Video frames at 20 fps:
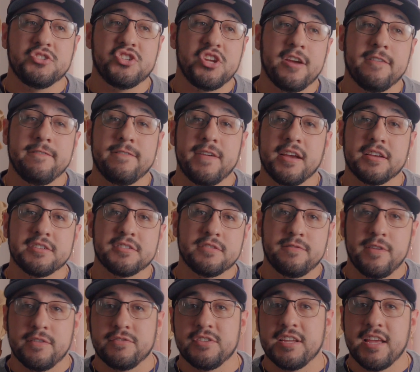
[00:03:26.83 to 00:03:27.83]

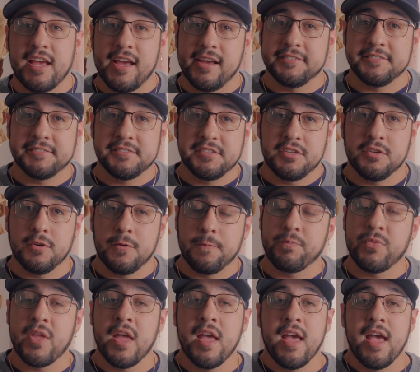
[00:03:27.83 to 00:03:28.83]
GFX 50S2.
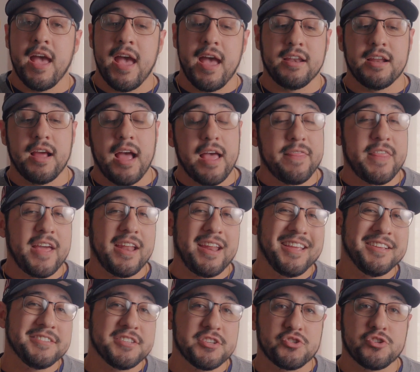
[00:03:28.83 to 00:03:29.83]
And that
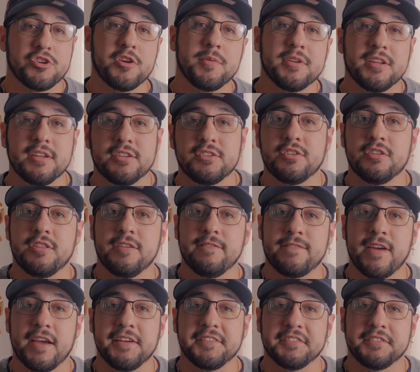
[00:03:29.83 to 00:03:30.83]
is attributed to the
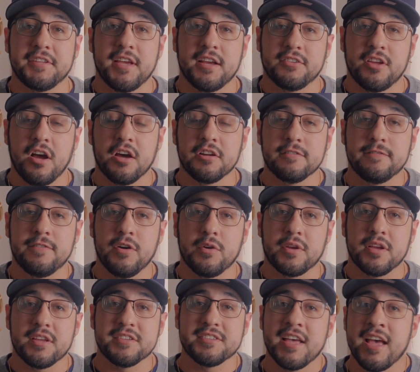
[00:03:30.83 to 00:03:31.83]
phase detect
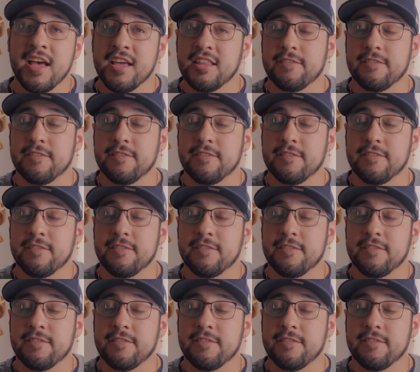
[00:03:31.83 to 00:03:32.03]
autofocus.